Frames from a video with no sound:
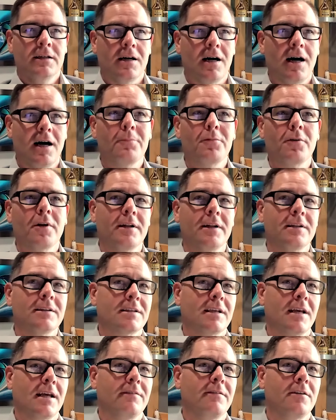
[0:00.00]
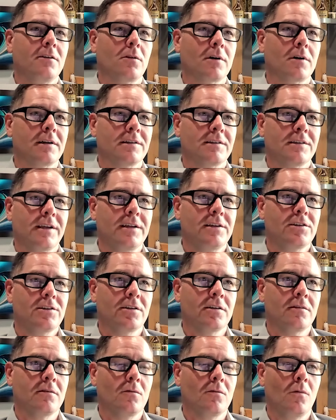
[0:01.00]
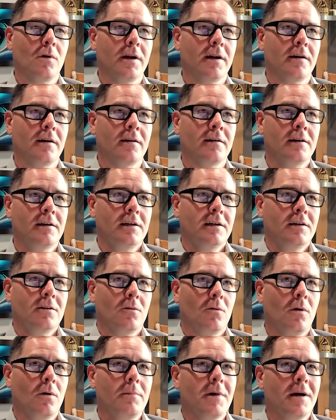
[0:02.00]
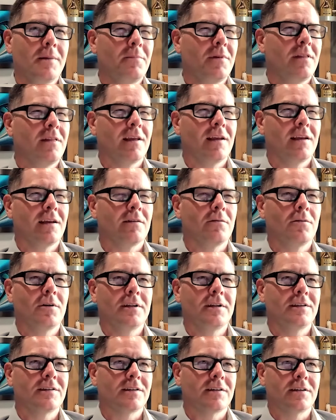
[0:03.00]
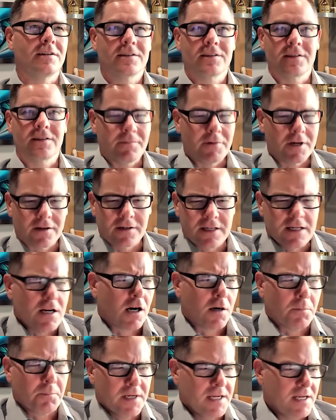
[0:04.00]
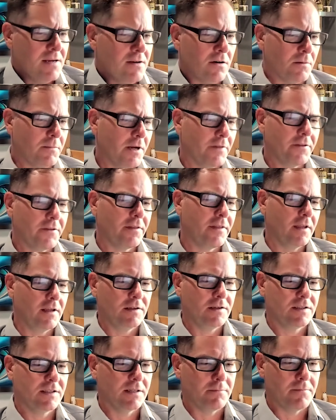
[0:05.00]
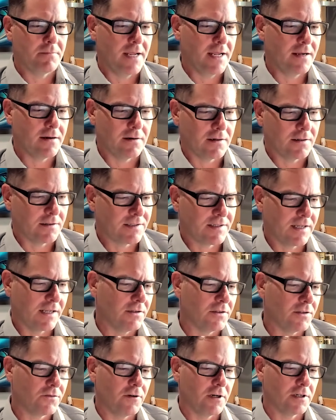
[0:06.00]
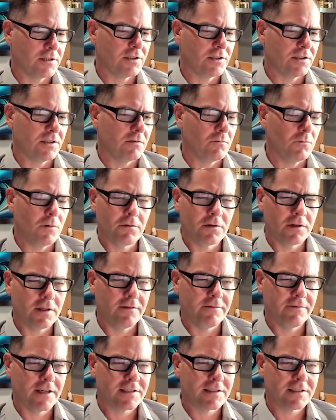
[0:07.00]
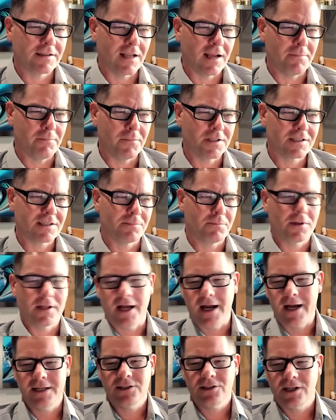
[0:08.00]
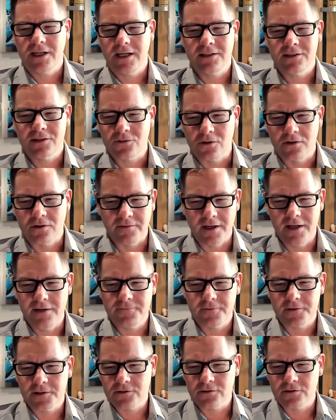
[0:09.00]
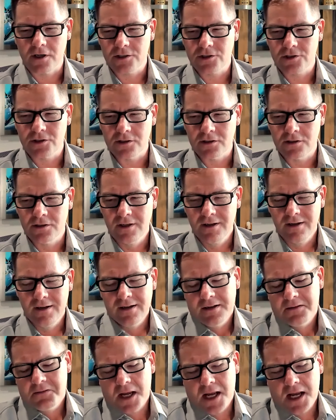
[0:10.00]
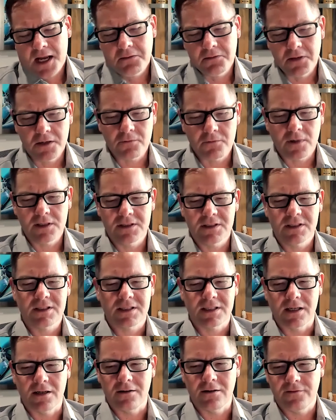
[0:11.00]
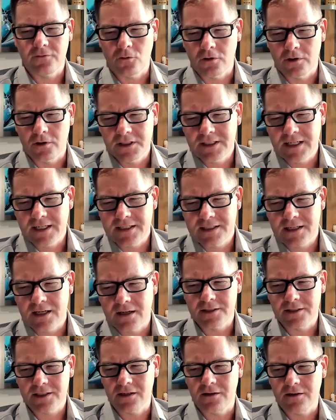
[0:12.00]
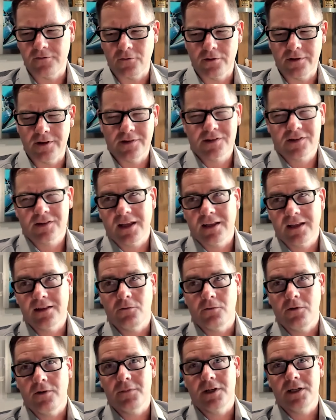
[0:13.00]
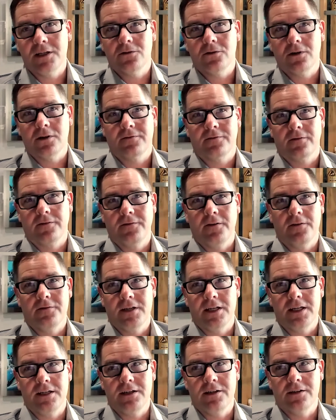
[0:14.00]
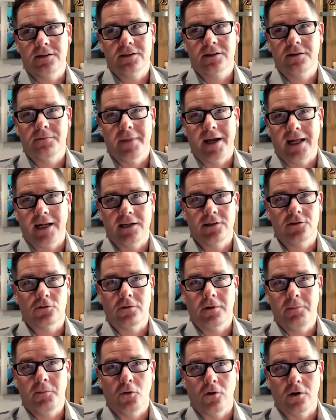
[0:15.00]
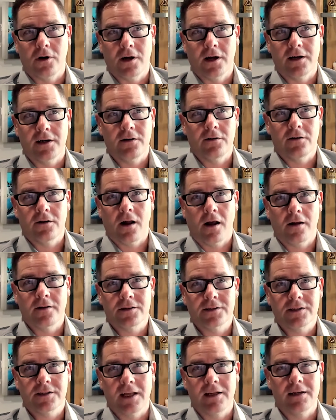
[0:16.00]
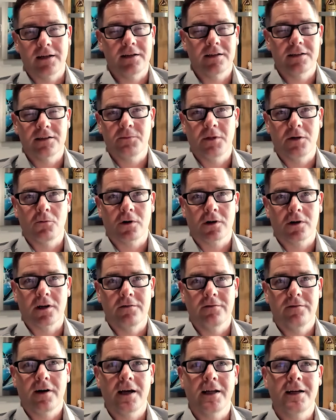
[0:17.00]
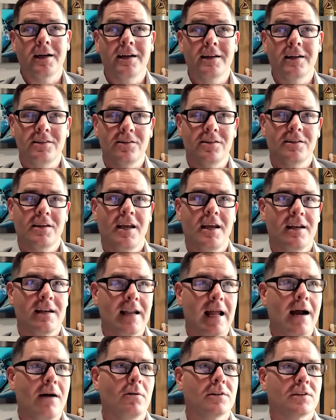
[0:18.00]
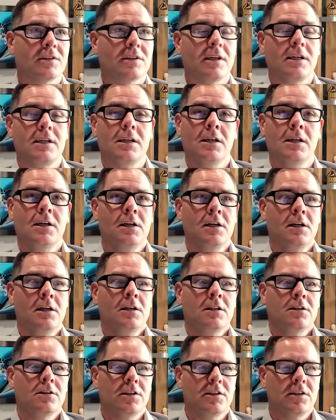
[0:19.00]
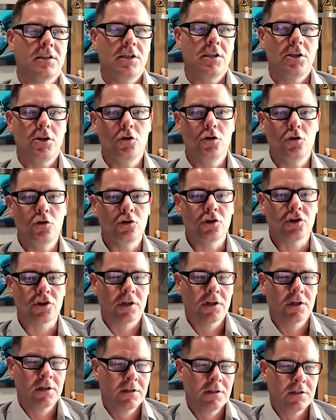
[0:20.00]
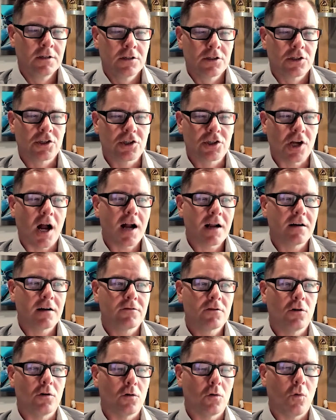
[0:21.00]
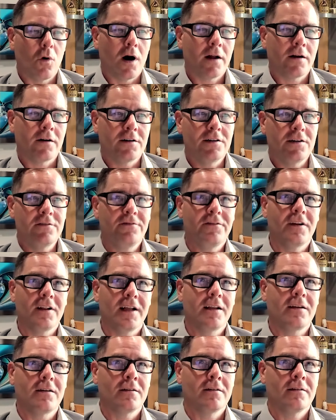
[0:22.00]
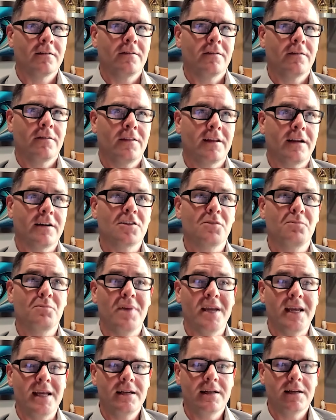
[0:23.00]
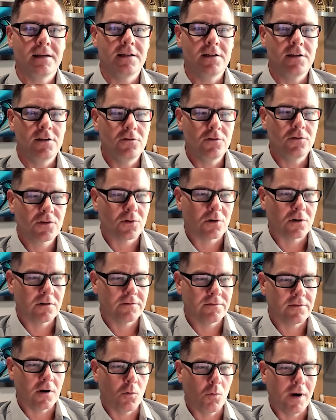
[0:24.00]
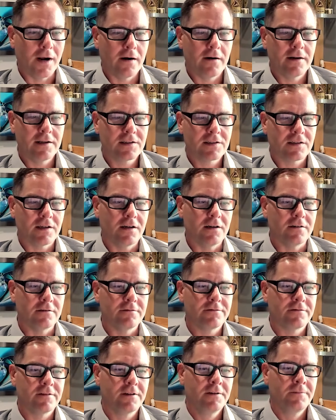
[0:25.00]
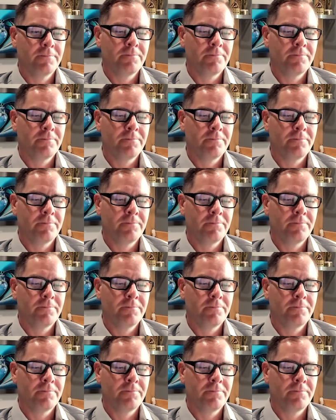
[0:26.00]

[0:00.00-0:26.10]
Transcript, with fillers: operate inside of an organization where we might be thinking really seriously about an erp or about the things that make our sales function and we really invest in that but supply chain sort of infrastructure eh, it runs itself or it takes itself, or this thing that we've been doing for 15 years to manage or report on it or to understand it has been working fine. And as you said, now it's like this huge shock of cold water. Do you feel like there's been a new sort of awareness of